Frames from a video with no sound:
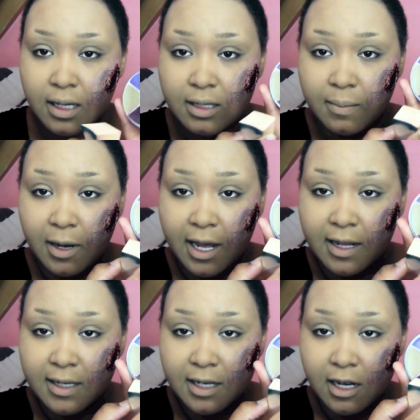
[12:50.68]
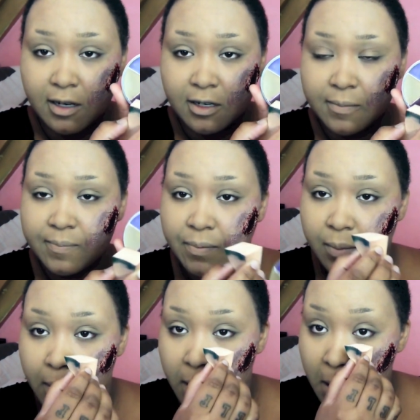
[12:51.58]
is apply this color
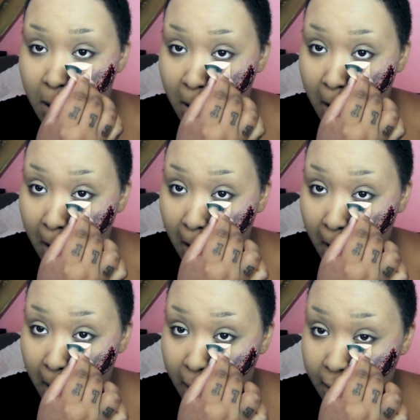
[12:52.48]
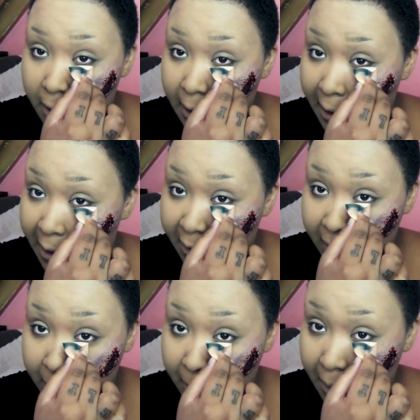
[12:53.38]

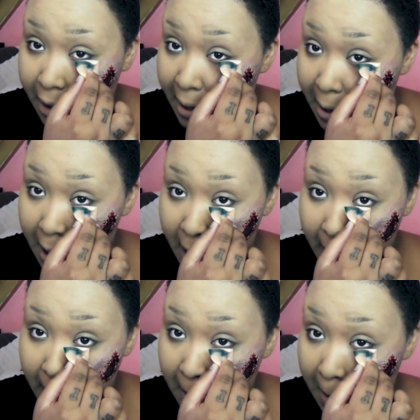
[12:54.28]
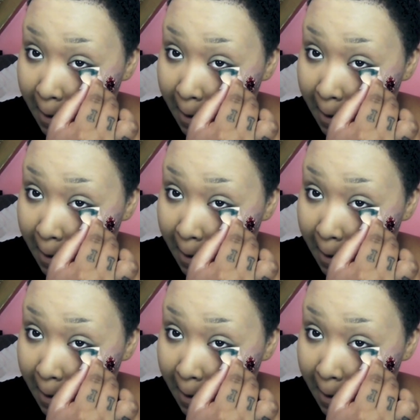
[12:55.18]
underneath my eye.